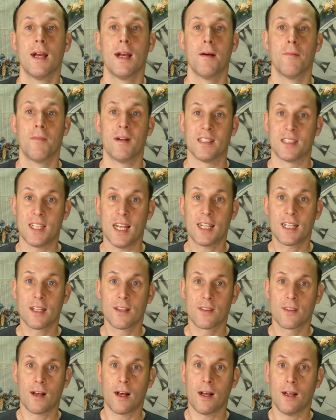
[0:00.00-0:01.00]
My
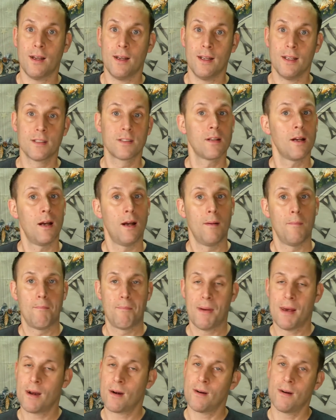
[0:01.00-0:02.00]
second thought is,
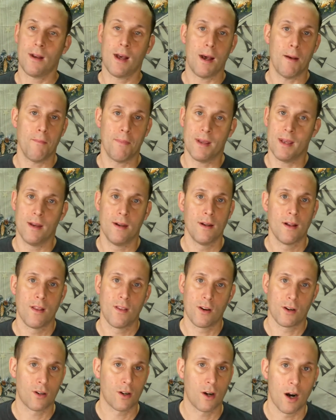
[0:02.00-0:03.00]
better not be
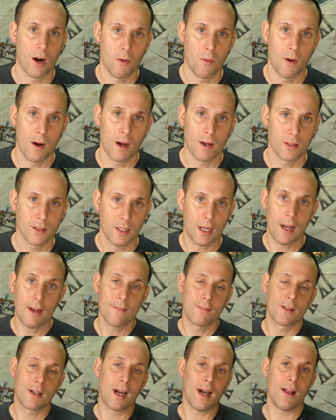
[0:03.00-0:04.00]
another car wash.
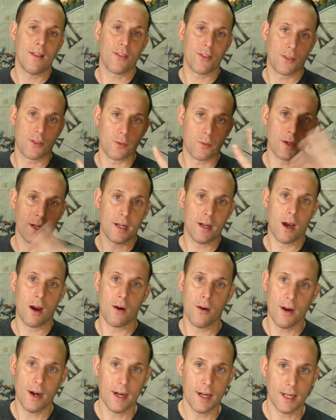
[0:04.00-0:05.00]
I've gotten three
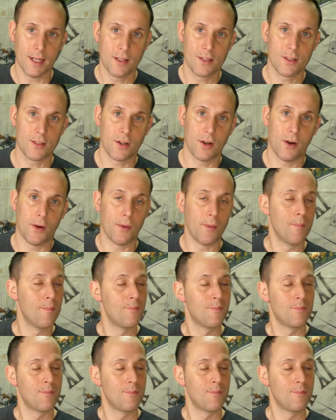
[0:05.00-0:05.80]
already, so